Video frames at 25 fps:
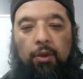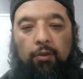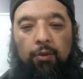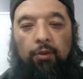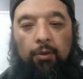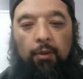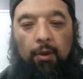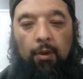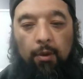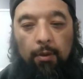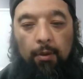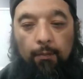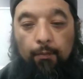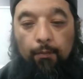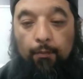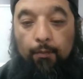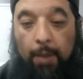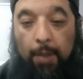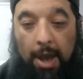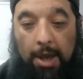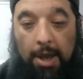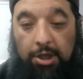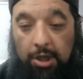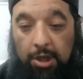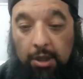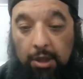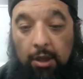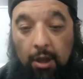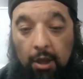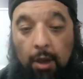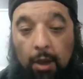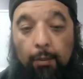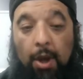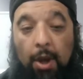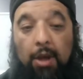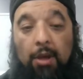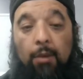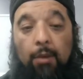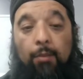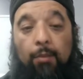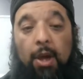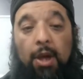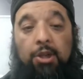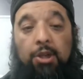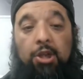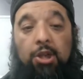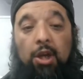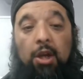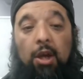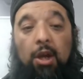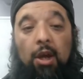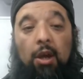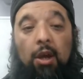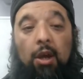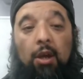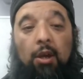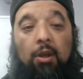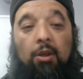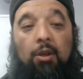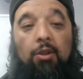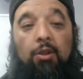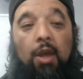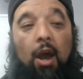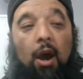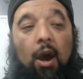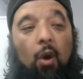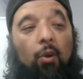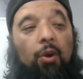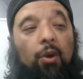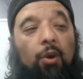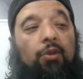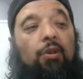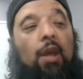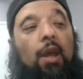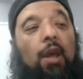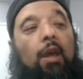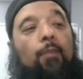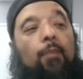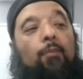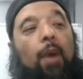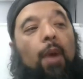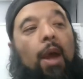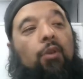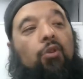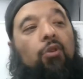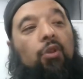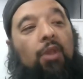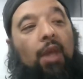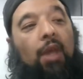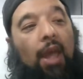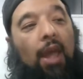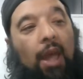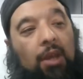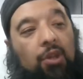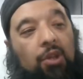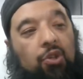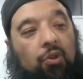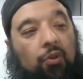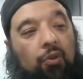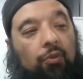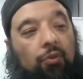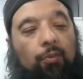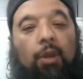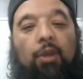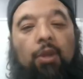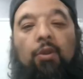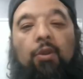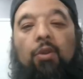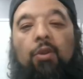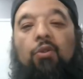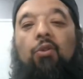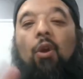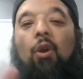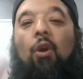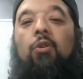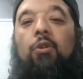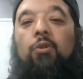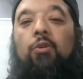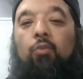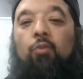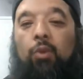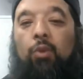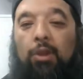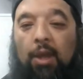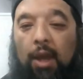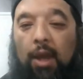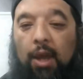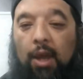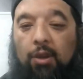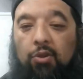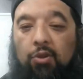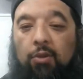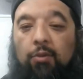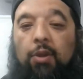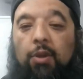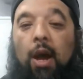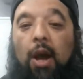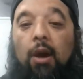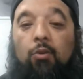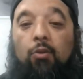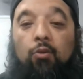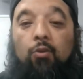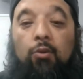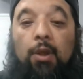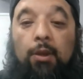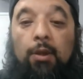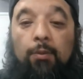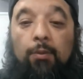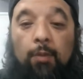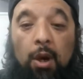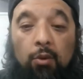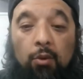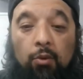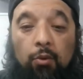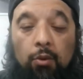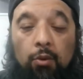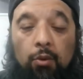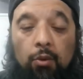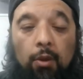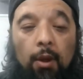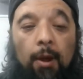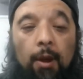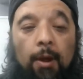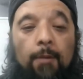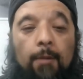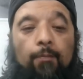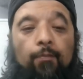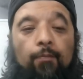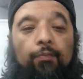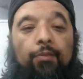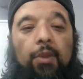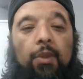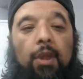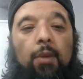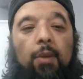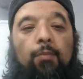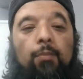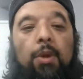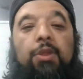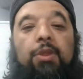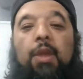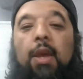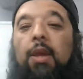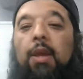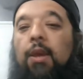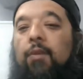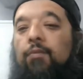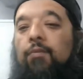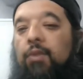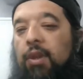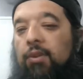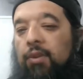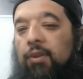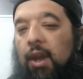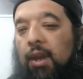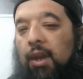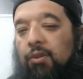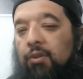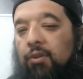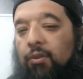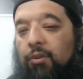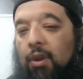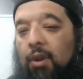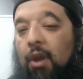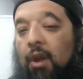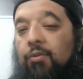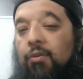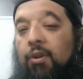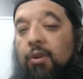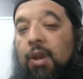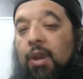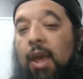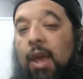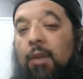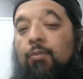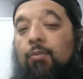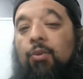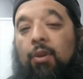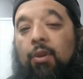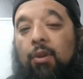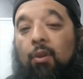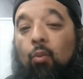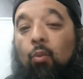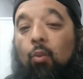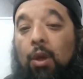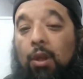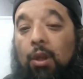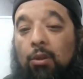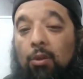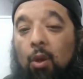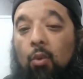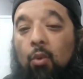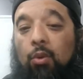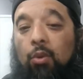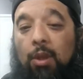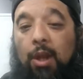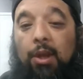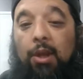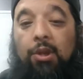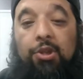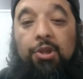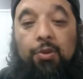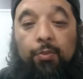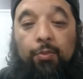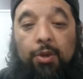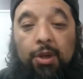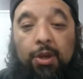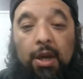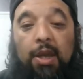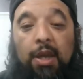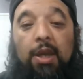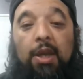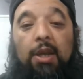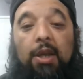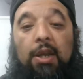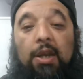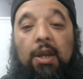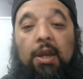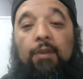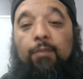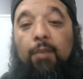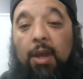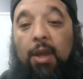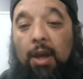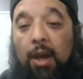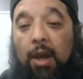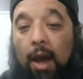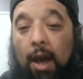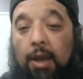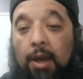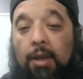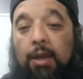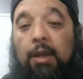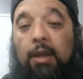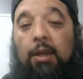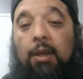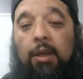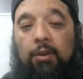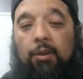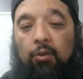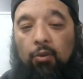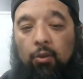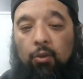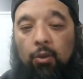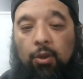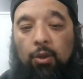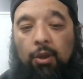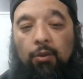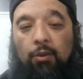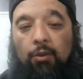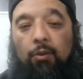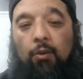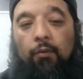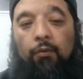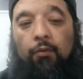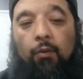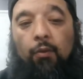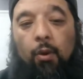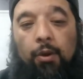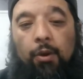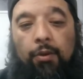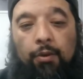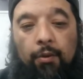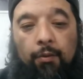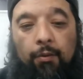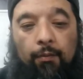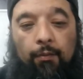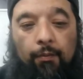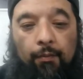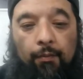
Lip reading: this magic, the Kabbalah magic, they always take it back to the angels because it started with the angels, Harut and Marut. But they give these angels other names that are well known, like Jibra'il and Mika'il and so on and so forth.